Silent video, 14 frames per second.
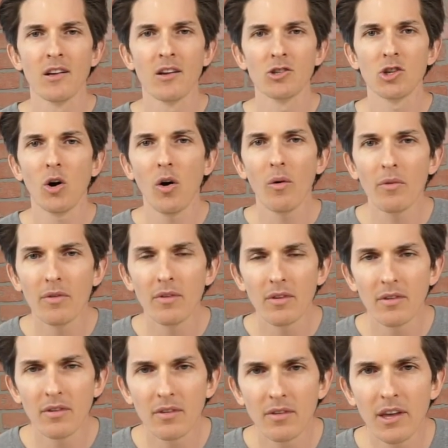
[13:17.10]
So
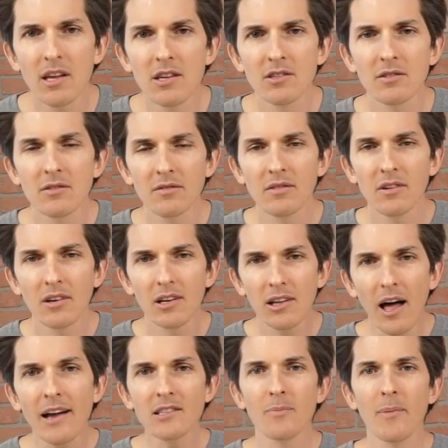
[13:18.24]
these
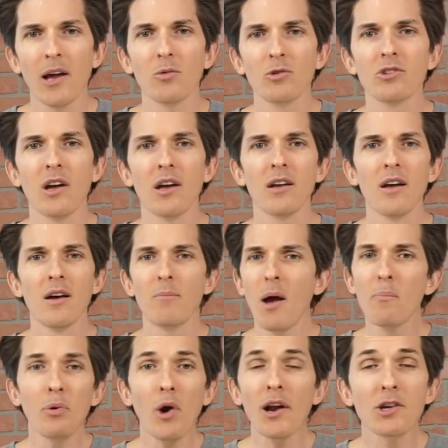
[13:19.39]
clients of mine will say, my
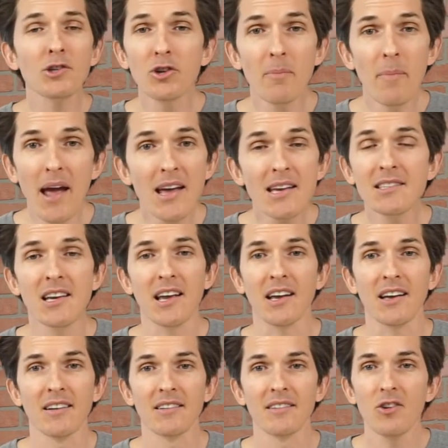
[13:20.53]
products are amazing.
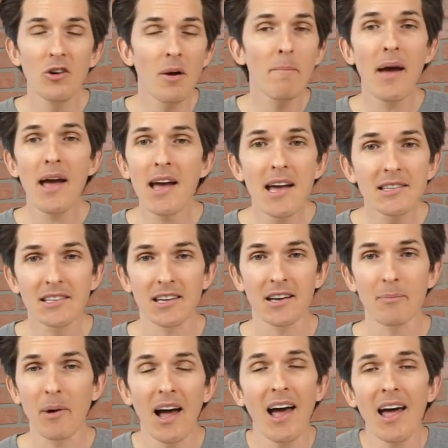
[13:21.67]
They're amazing,
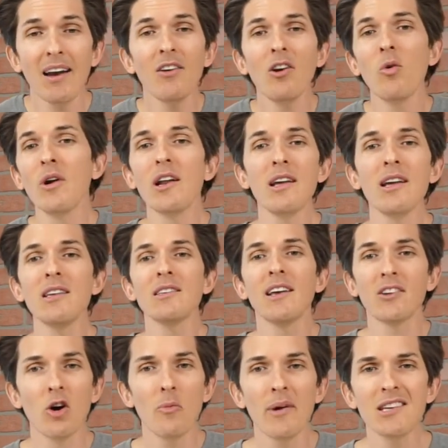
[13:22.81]
but I don't know what it is.
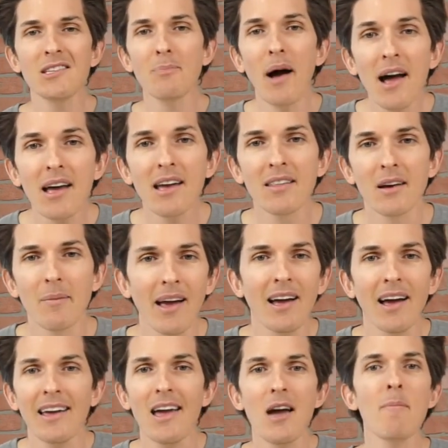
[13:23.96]
Like, nobody's buying them.
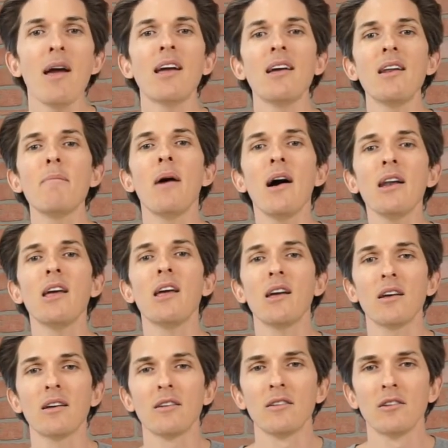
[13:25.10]
I can't make any money.